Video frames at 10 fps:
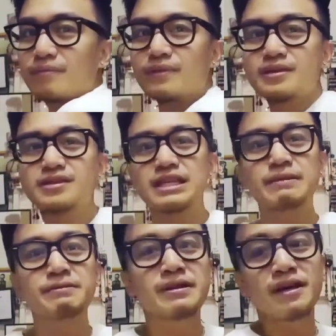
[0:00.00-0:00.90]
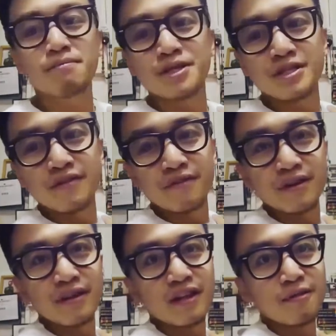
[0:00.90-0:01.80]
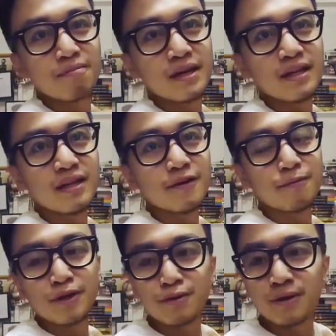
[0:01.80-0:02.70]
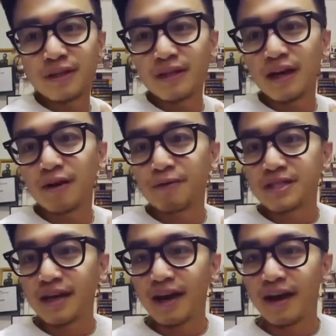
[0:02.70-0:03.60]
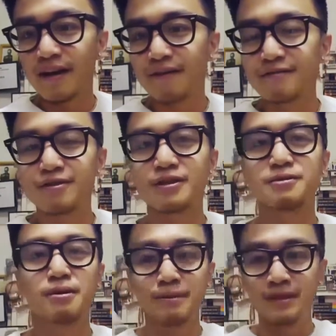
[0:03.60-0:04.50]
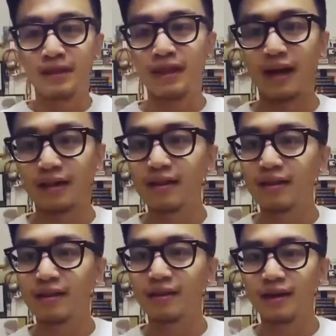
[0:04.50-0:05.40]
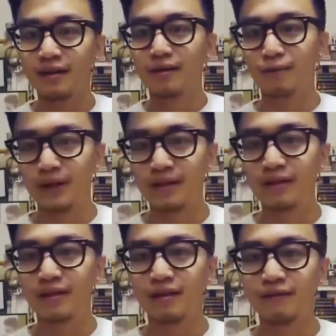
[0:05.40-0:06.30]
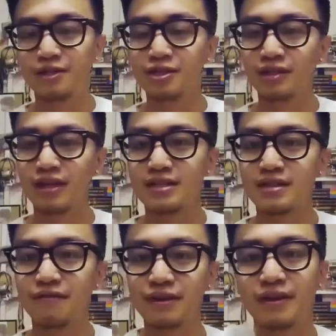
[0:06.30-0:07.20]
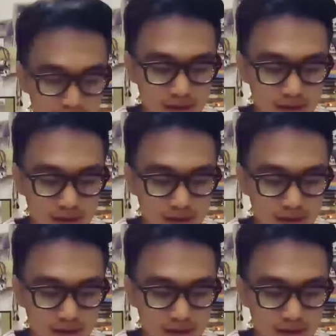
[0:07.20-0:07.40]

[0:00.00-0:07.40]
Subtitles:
It doesn't seem to be that much different than the medium, which I have. So it's probably the length, not the width of the shirt. That's different.